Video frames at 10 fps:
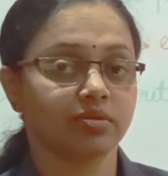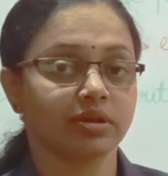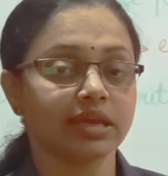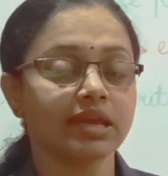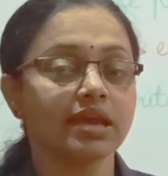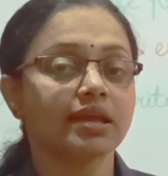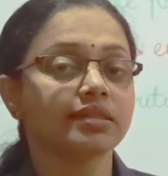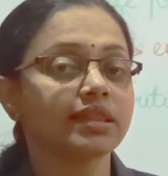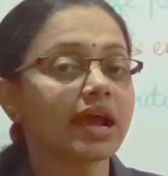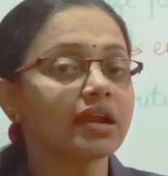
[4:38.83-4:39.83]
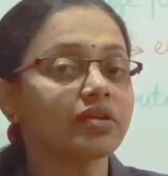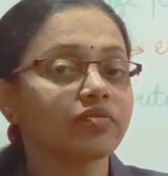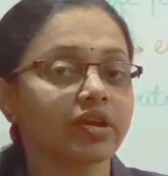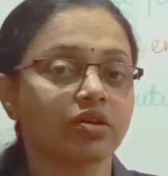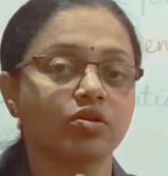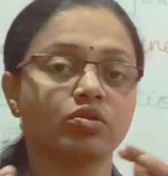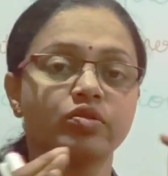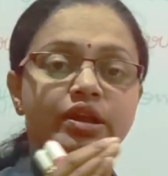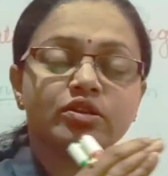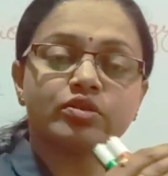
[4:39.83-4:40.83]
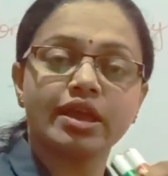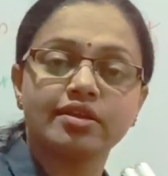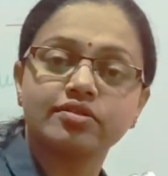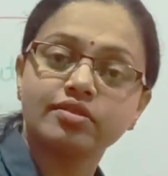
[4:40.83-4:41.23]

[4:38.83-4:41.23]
Okay, that we are not going to